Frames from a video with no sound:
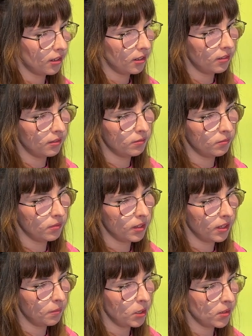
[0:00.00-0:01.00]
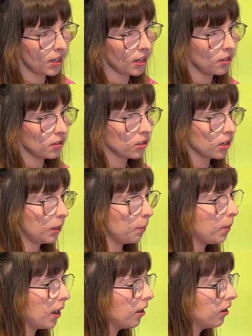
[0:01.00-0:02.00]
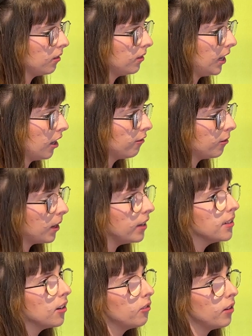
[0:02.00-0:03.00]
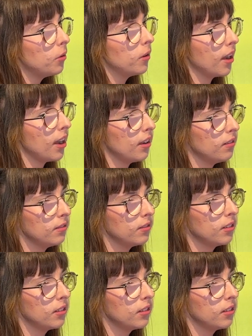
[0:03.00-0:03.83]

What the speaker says: of the music industry. But for myself, I want to have